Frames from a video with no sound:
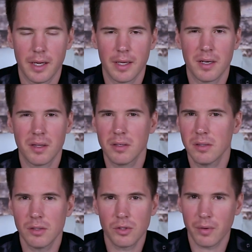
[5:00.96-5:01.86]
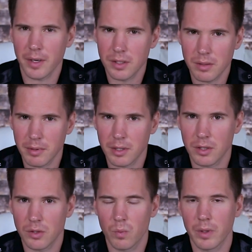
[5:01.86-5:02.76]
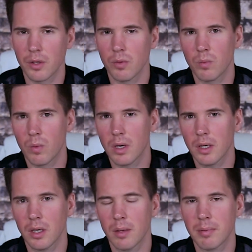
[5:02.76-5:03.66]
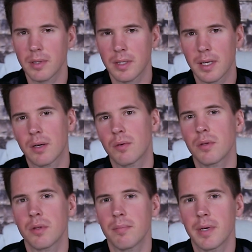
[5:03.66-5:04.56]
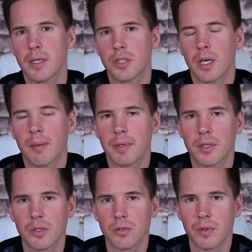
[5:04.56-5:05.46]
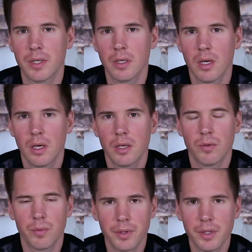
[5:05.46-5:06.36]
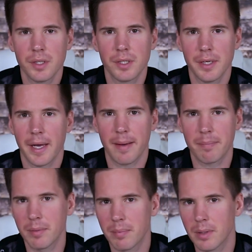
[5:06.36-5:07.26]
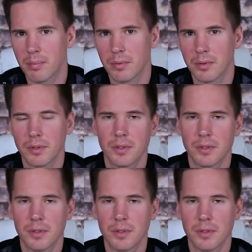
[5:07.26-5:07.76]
And this is crazy because when you walk up and down the main shopping street, you really see happy people, you